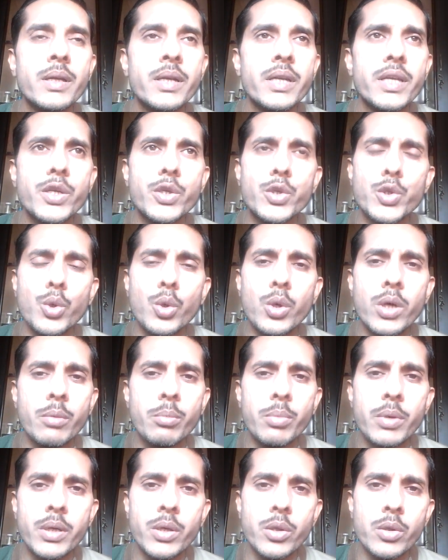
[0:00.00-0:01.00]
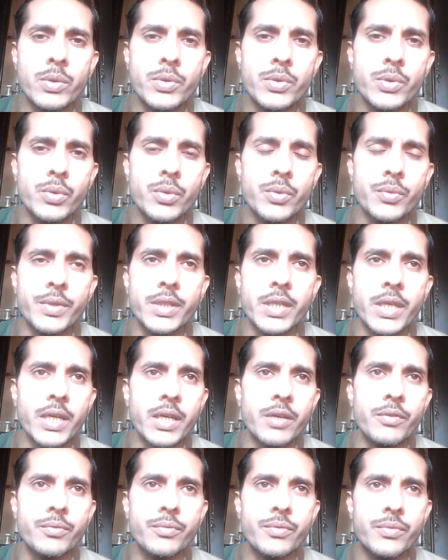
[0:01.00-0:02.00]
In yoga part also,
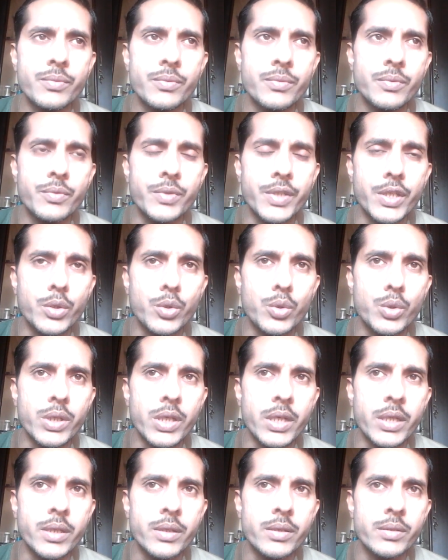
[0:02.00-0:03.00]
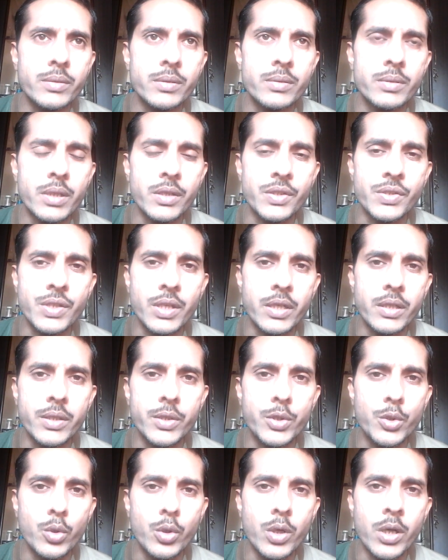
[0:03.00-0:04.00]
we know that
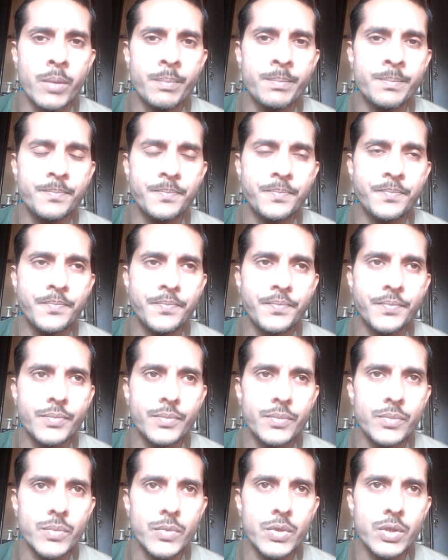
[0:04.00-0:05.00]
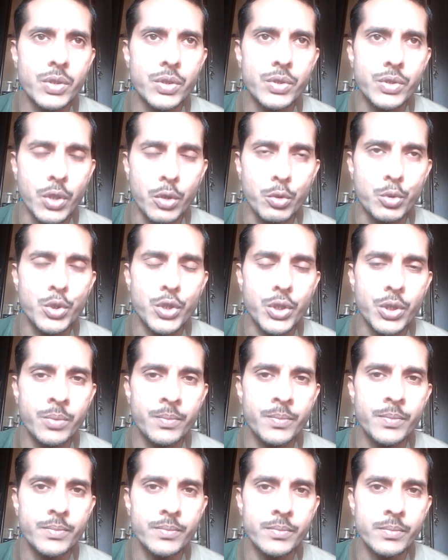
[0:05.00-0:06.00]
Ashtanga yoga, saucha
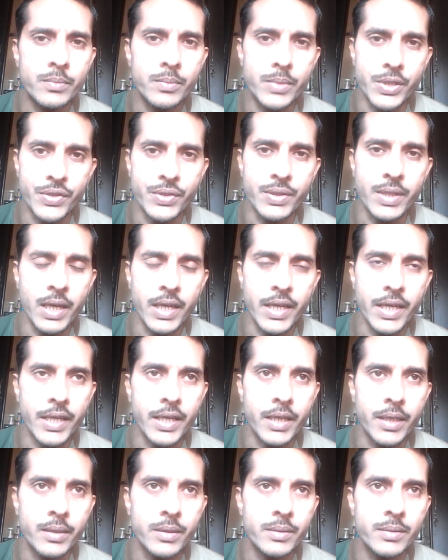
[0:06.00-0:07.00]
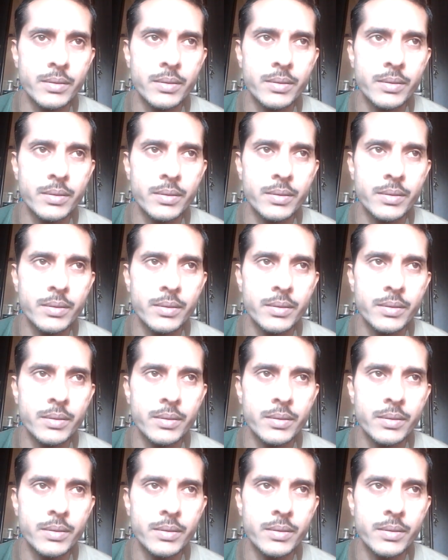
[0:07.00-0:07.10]
means cleaning,